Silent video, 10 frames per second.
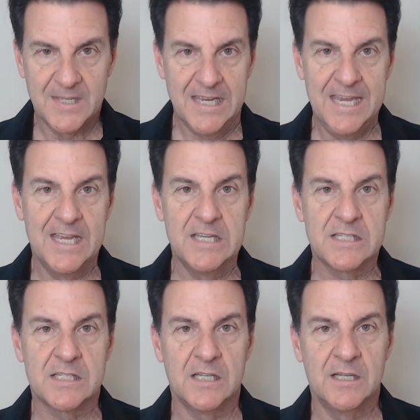
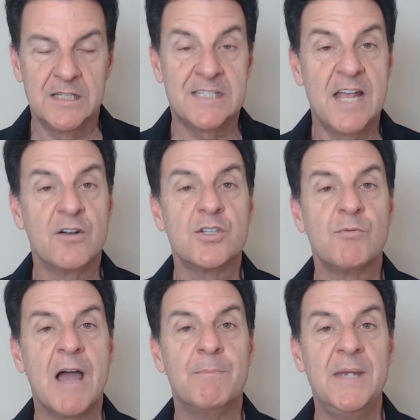is centers
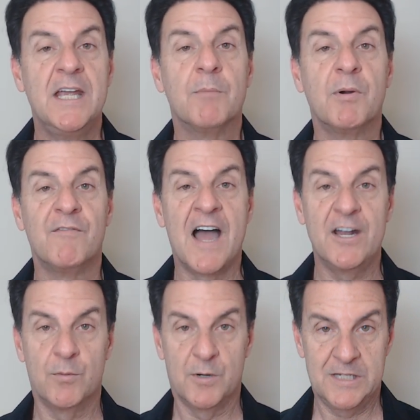around being a
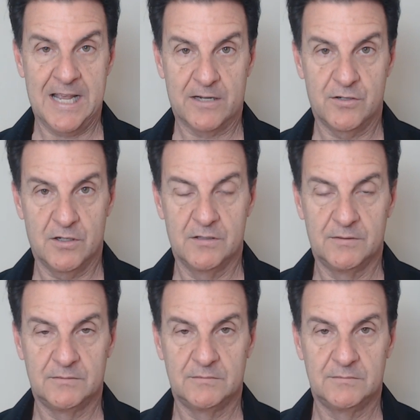provider protector.
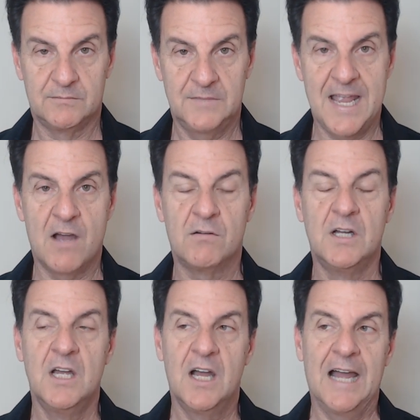Now,
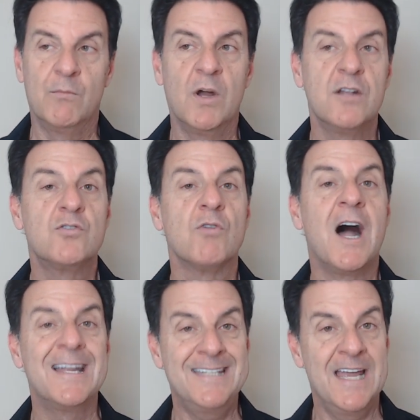I want to
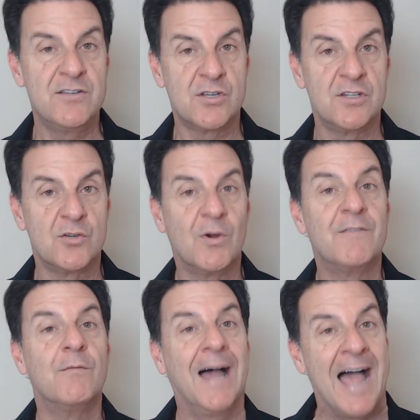draw attention to an
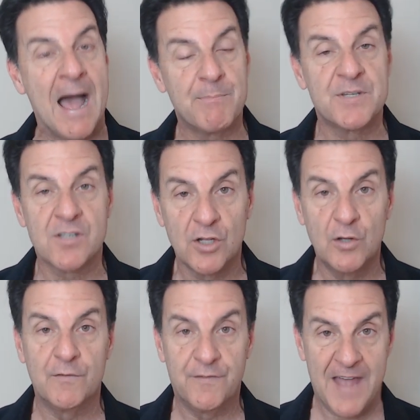
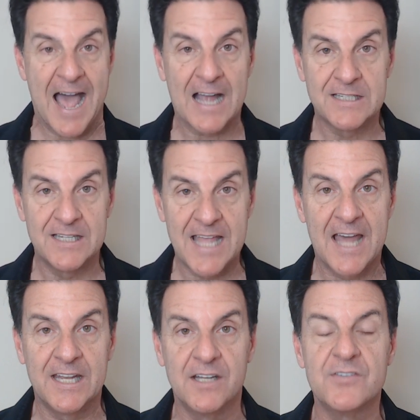absolute fact, and
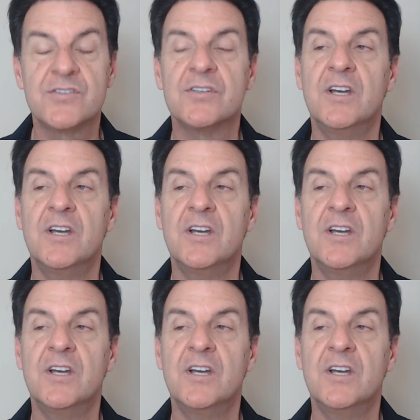that is